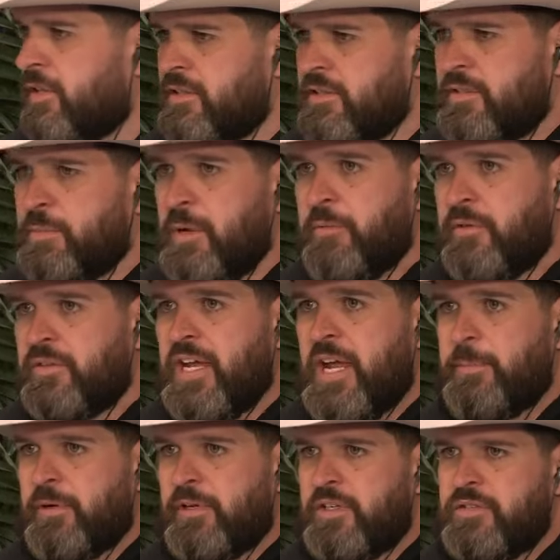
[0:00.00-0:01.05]
because it's been with
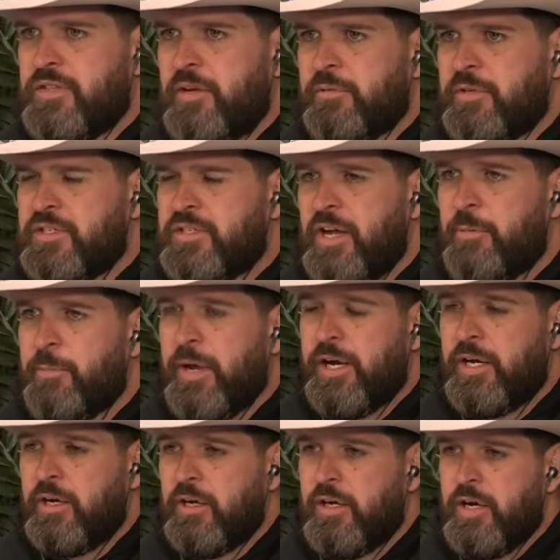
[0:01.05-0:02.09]
Tampa because they re-signed
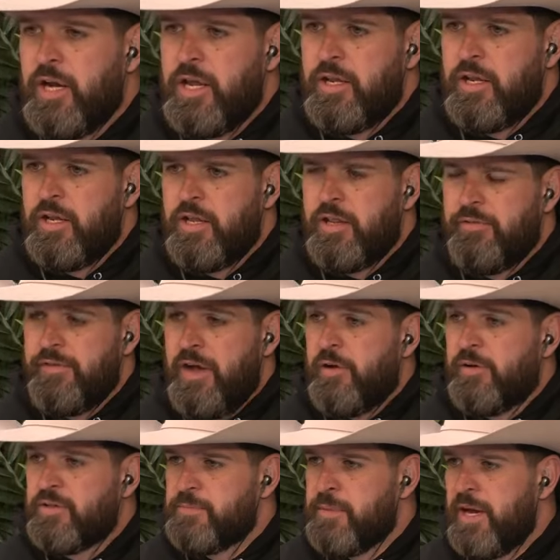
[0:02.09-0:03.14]
Baker, and the
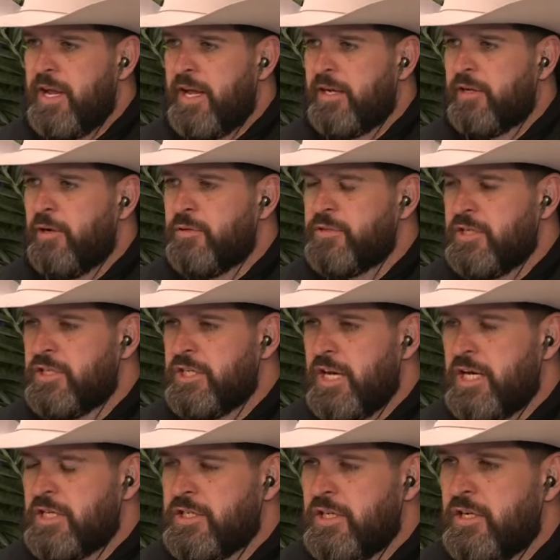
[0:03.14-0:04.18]
Falcons made a head coaching
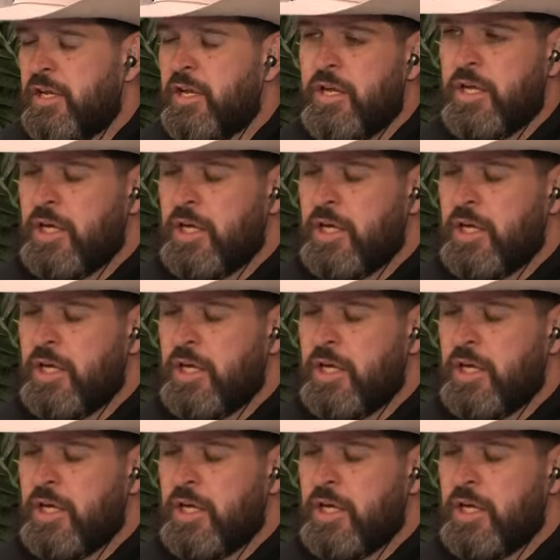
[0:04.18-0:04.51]
change, and,